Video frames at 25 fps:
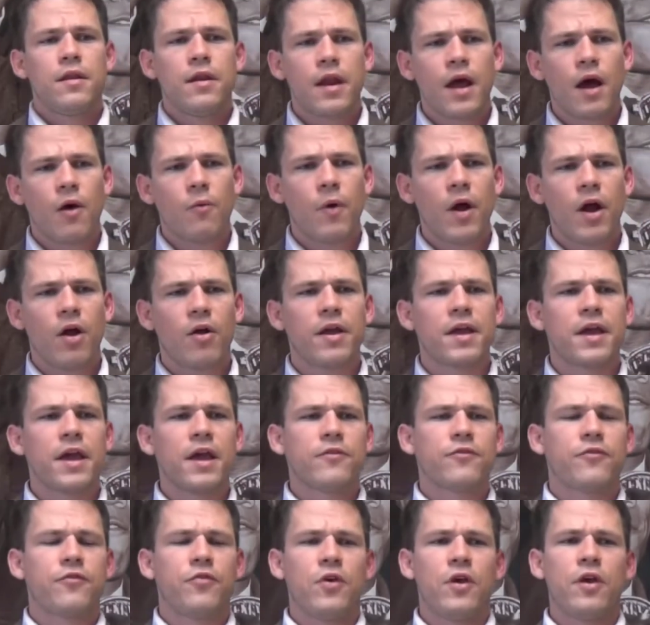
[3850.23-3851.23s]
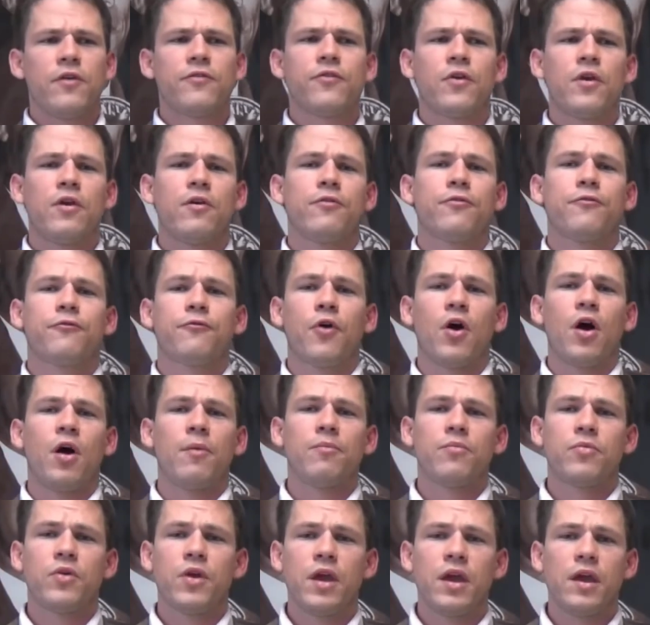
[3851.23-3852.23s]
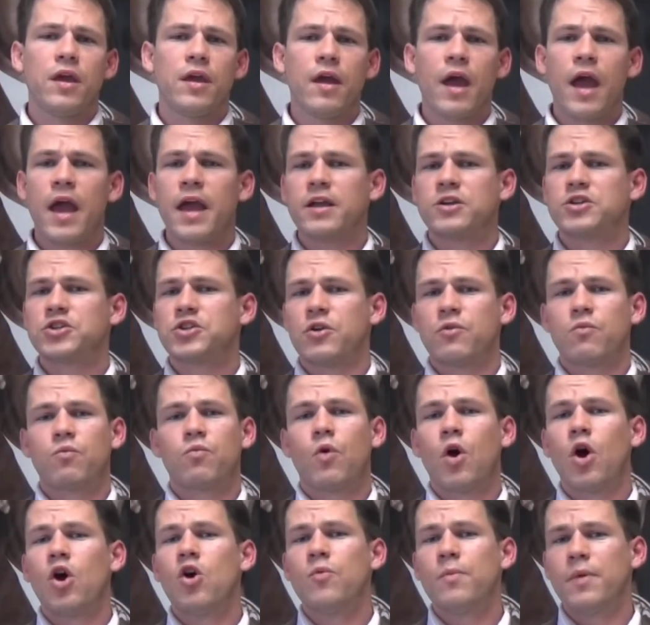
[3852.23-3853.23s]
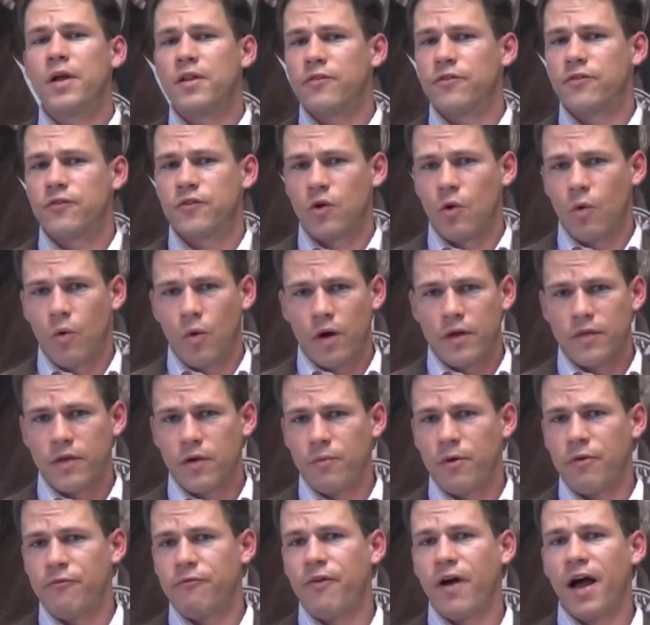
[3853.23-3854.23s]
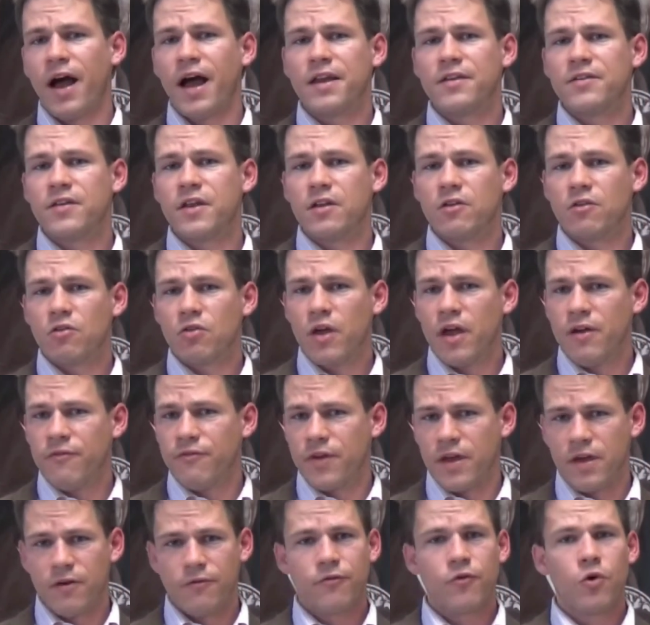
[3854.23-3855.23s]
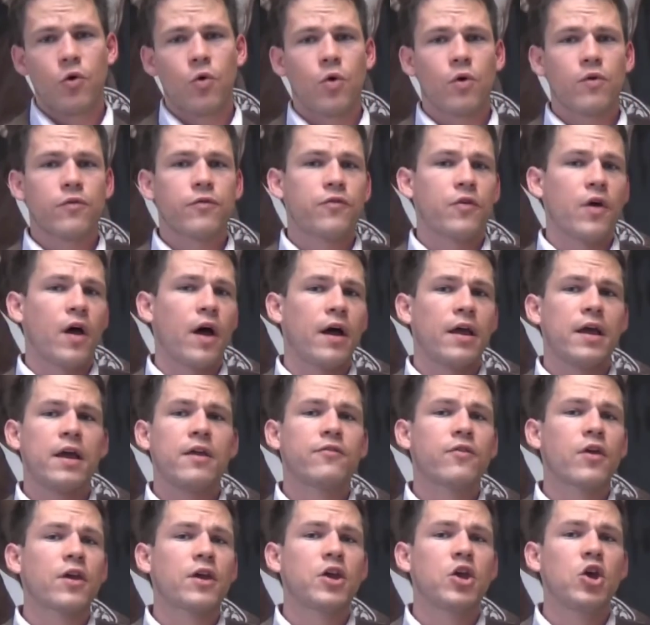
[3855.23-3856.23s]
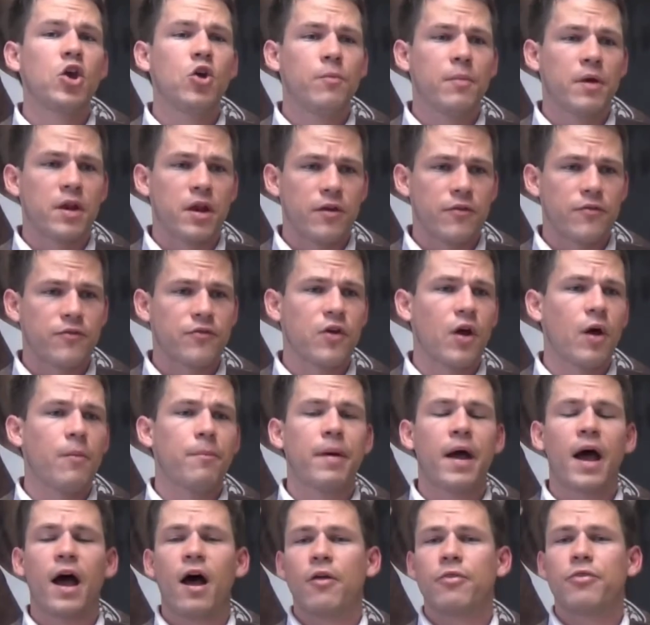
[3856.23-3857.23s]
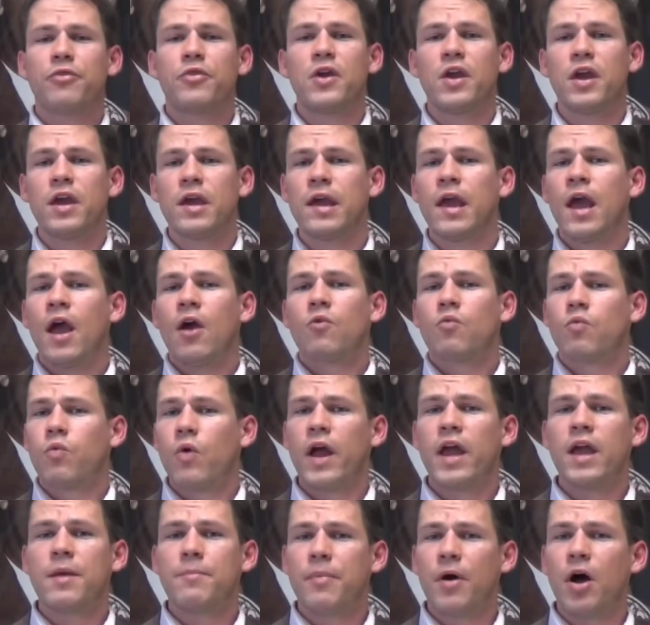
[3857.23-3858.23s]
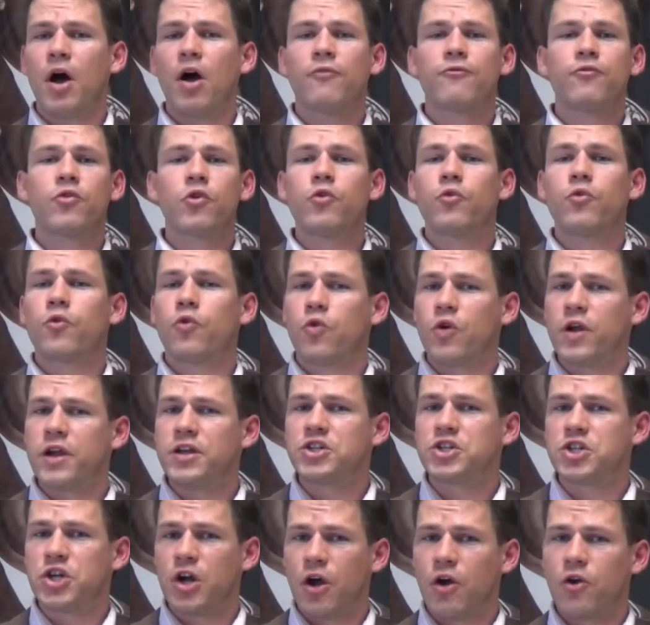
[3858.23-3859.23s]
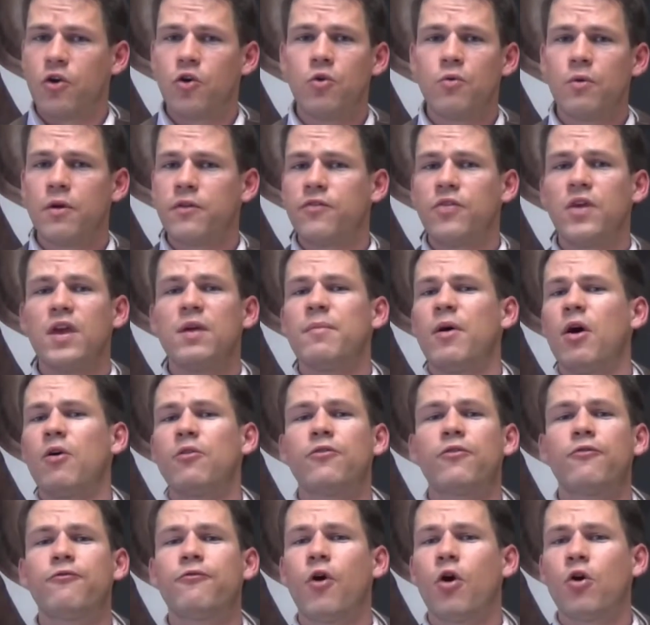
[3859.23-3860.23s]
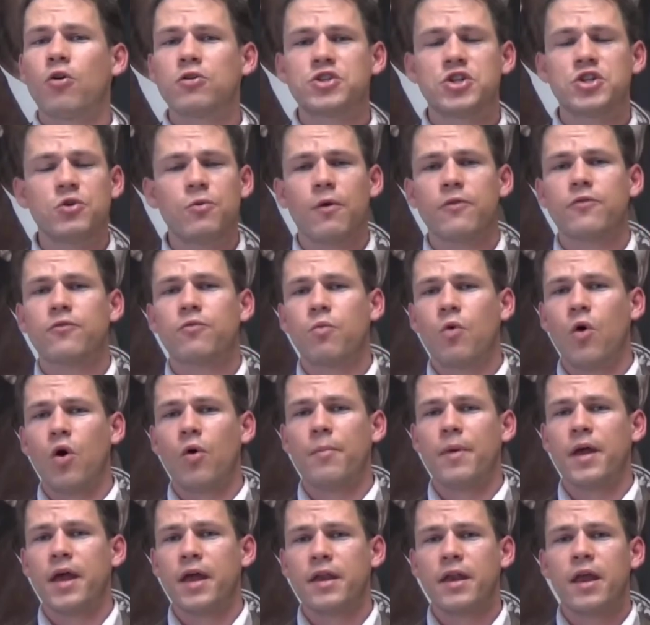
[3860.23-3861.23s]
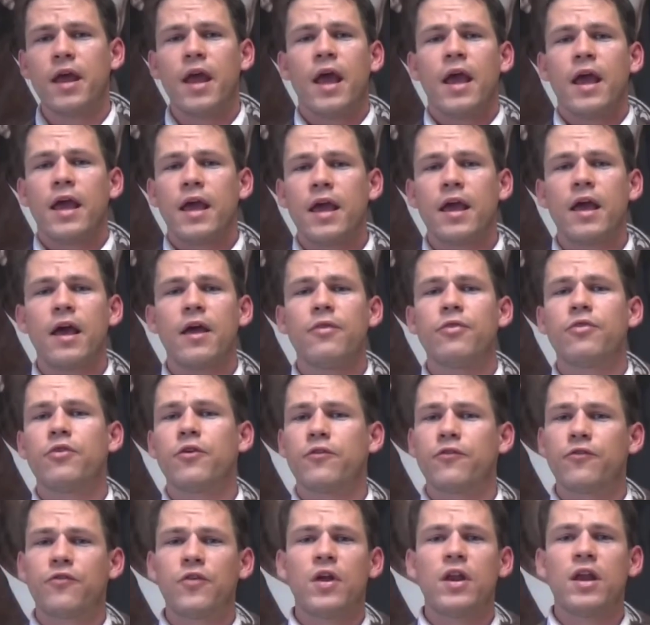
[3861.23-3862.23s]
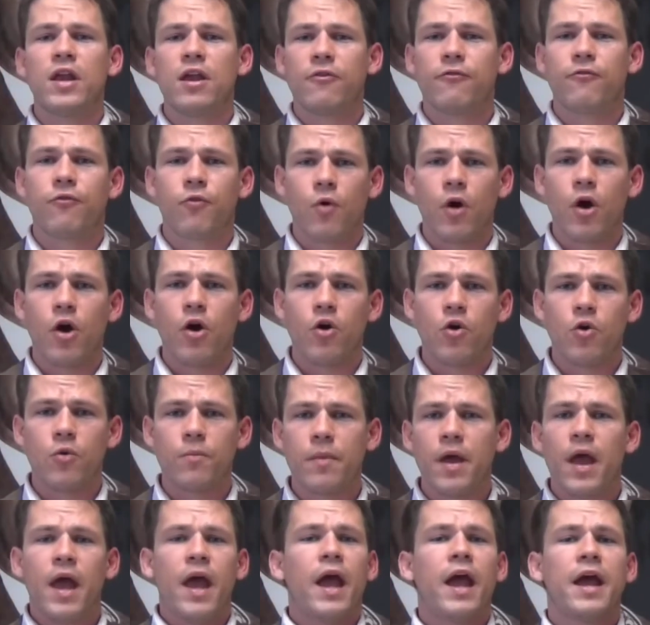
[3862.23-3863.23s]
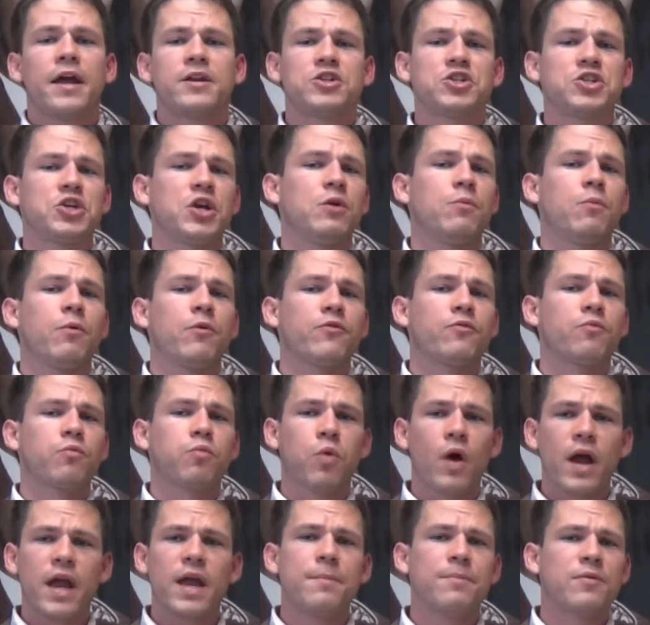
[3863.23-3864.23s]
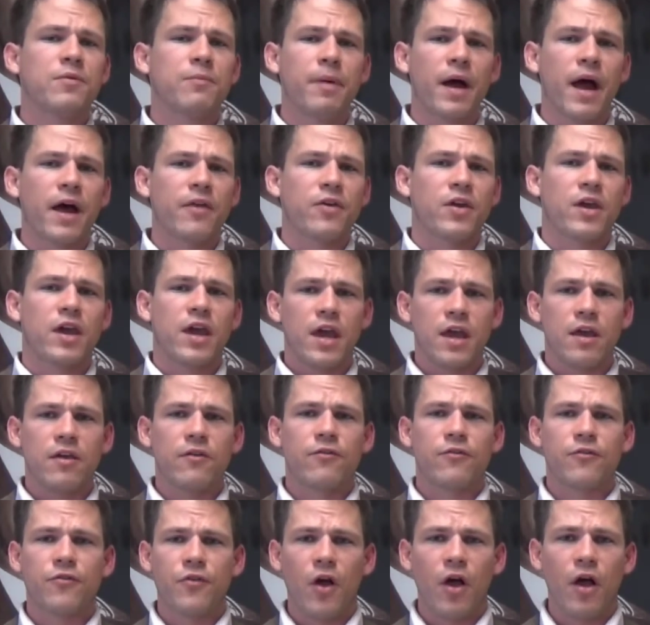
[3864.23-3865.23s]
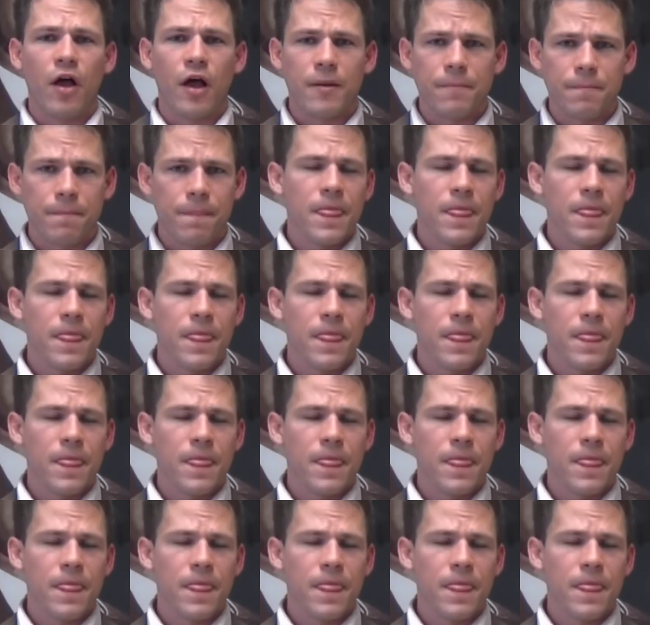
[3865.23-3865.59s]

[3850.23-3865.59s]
Now, where he gets this is from the ancient Roman story that we find in Livy. Of course, he's a humanist, about the rape of Lucretia, who was the most virtuous woman in the city of Rome, and she was raped by the king's son.